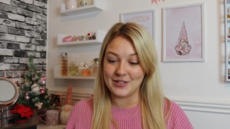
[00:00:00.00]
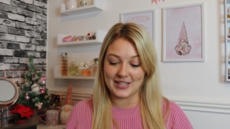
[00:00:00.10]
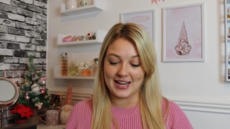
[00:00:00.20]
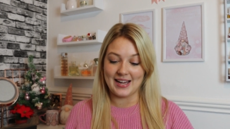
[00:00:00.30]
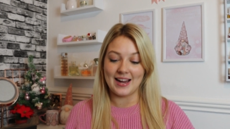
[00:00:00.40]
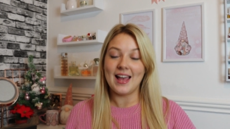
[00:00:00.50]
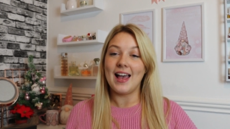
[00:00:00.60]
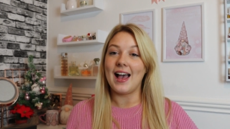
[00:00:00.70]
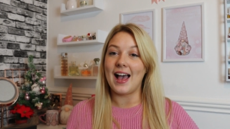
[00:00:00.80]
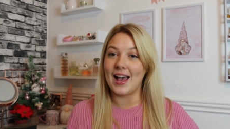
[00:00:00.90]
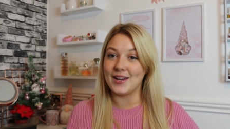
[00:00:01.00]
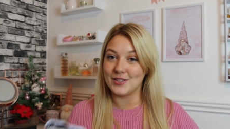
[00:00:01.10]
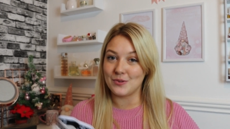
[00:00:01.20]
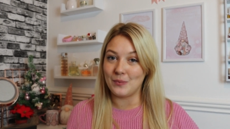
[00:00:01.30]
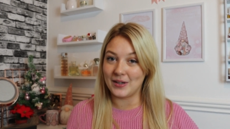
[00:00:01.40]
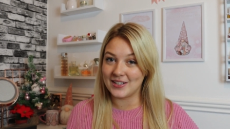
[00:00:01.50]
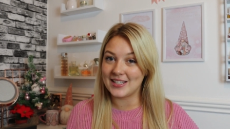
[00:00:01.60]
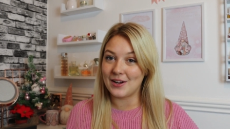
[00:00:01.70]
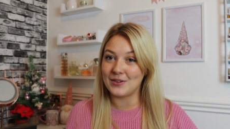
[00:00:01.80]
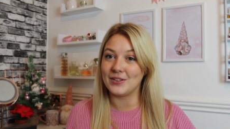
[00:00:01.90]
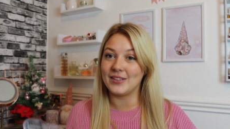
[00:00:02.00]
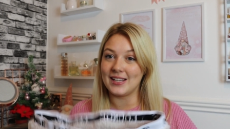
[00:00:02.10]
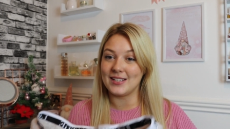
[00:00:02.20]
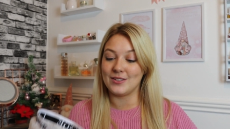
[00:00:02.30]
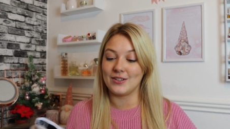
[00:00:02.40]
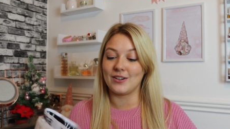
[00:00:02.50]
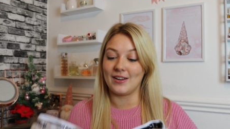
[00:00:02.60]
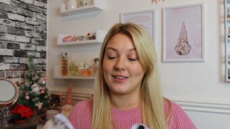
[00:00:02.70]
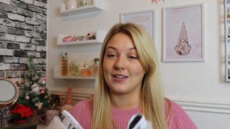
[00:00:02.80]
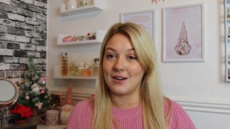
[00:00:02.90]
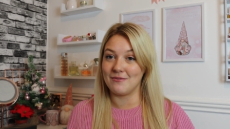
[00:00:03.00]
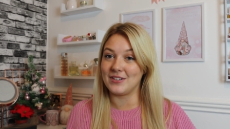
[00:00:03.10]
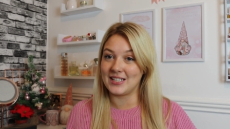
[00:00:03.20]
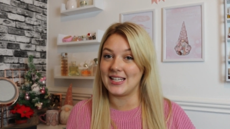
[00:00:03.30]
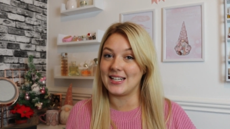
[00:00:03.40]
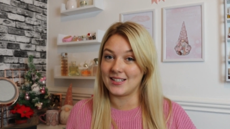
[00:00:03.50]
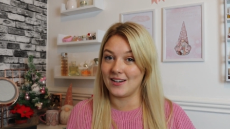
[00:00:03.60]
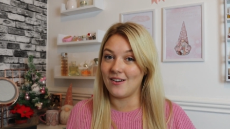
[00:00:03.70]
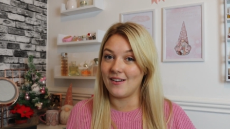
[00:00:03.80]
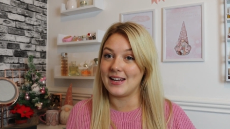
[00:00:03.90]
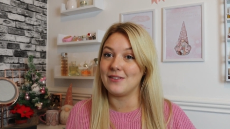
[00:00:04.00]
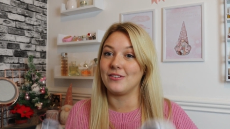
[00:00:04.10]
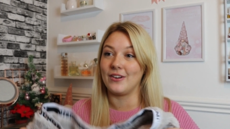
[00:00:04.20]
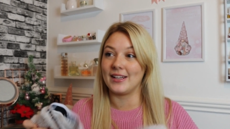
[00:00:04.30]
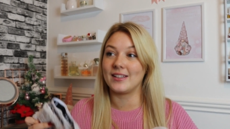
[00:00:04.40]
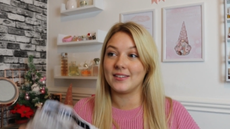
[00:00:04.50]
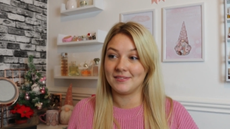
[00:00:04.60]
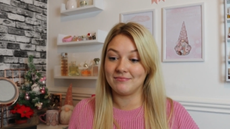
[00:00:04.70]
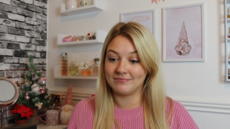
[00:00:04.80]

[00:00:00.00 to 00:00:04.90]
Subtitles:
hoodie. And when I tell you these look like the comfiest things alive, like,